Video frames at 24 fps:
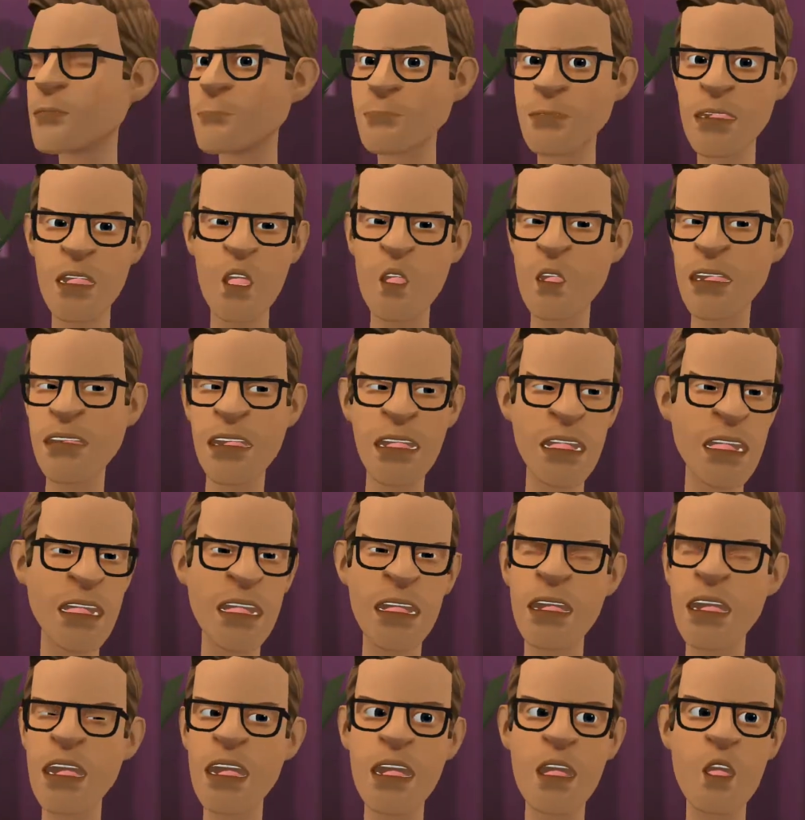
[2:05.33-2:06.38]
About having a
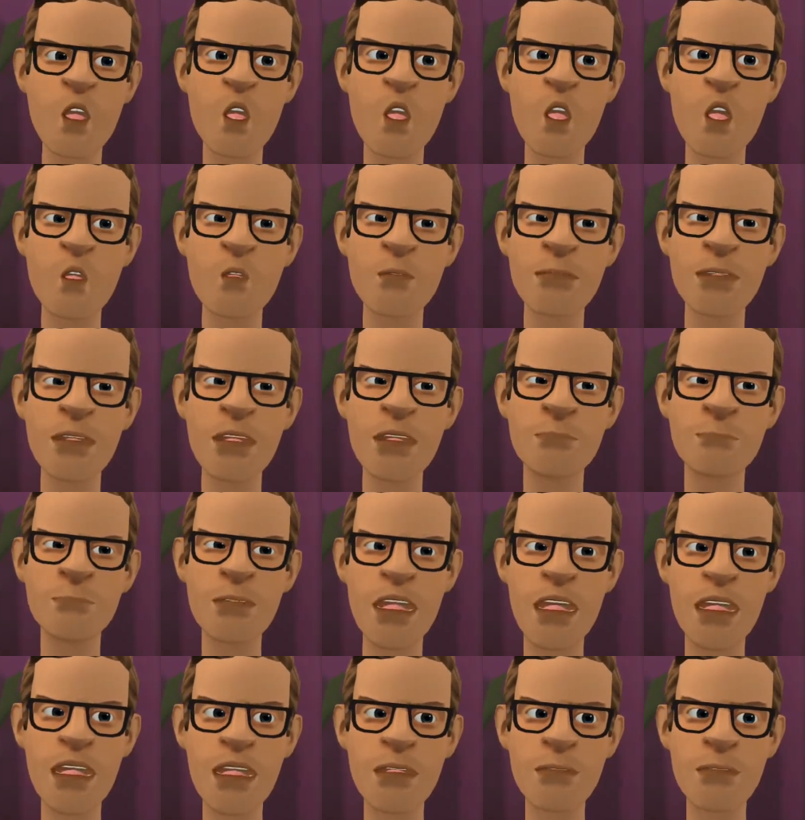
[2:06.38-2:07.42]
real job and
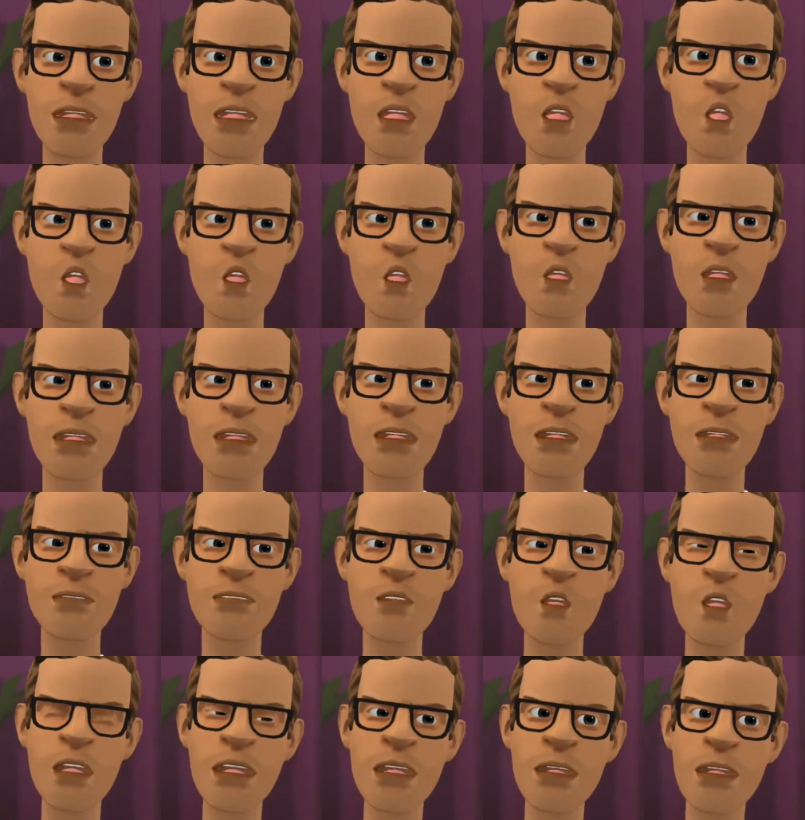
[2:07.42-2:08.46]
printed up contracts
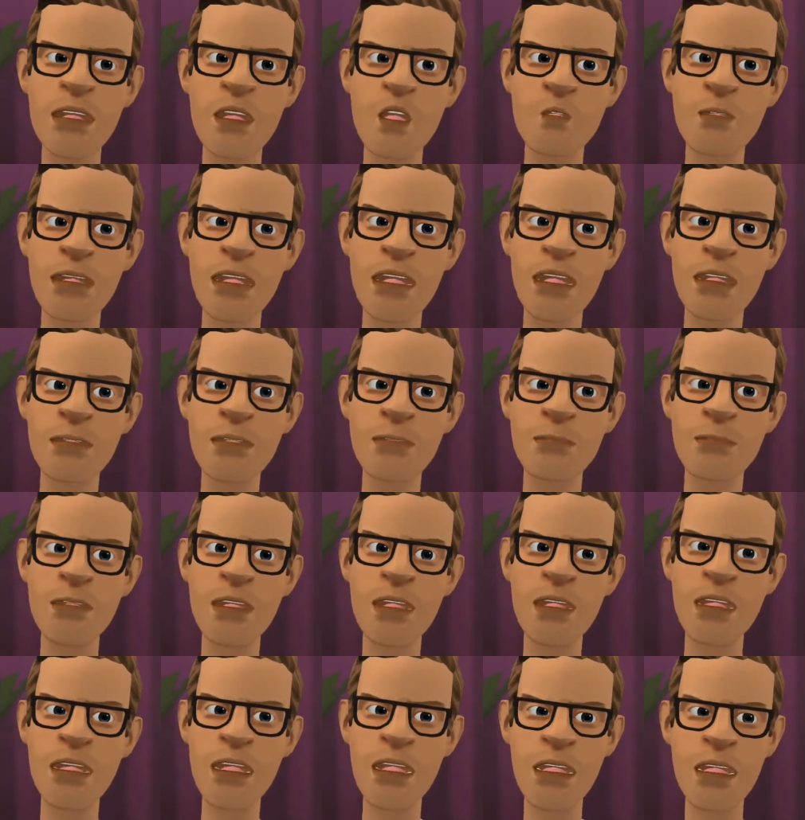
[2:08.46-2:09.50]
for us to become
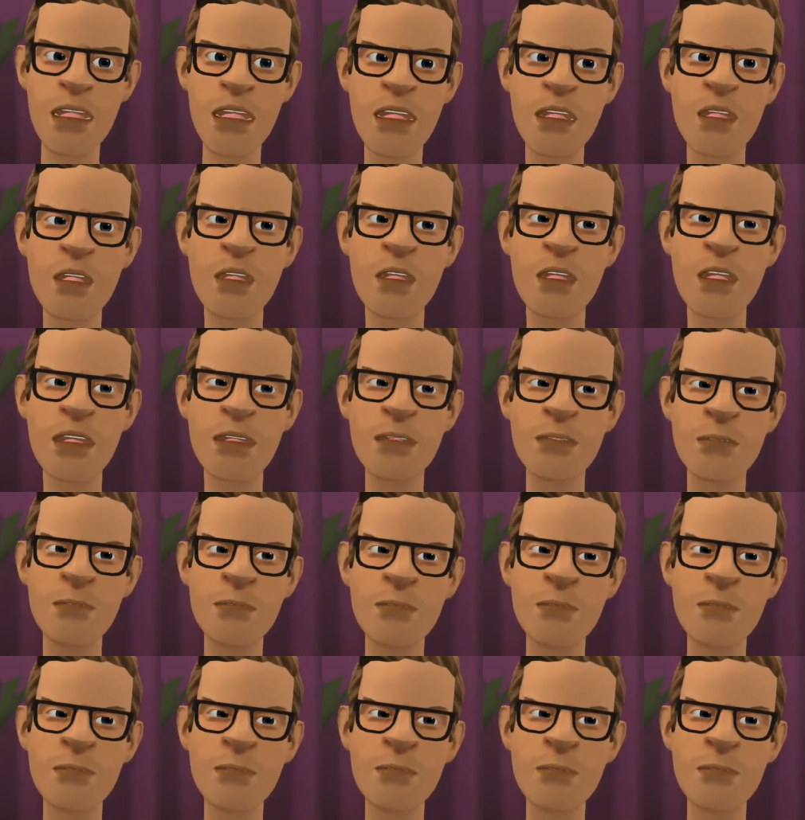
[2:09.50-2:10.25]
employees under her.